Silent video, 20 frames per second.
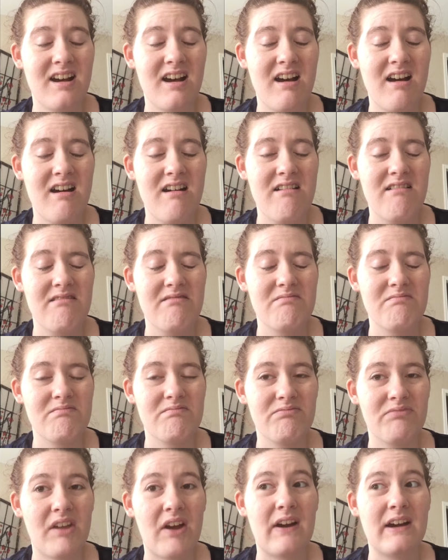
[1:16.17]
Um,
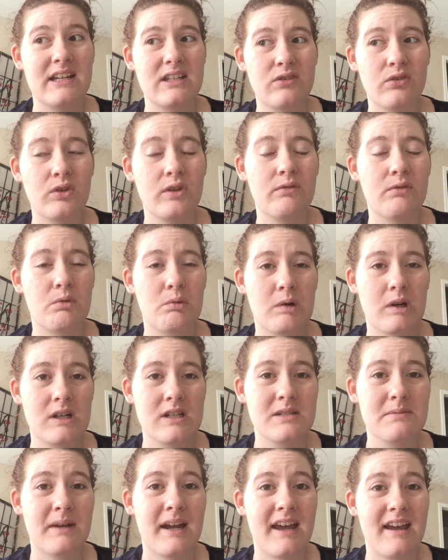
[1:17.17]
now I feel even
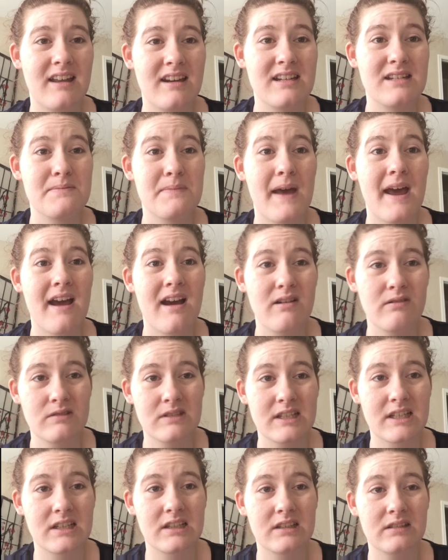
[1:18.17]
worse. My head is
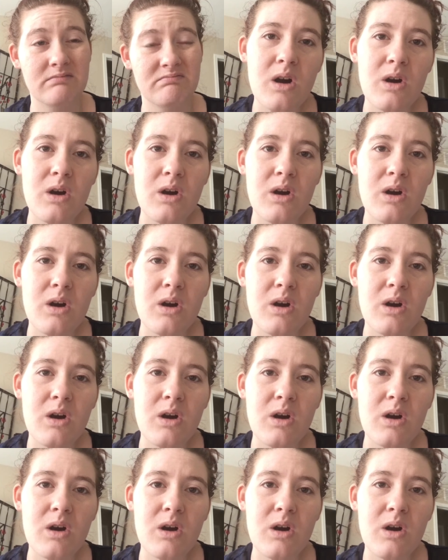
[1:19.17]
pounding.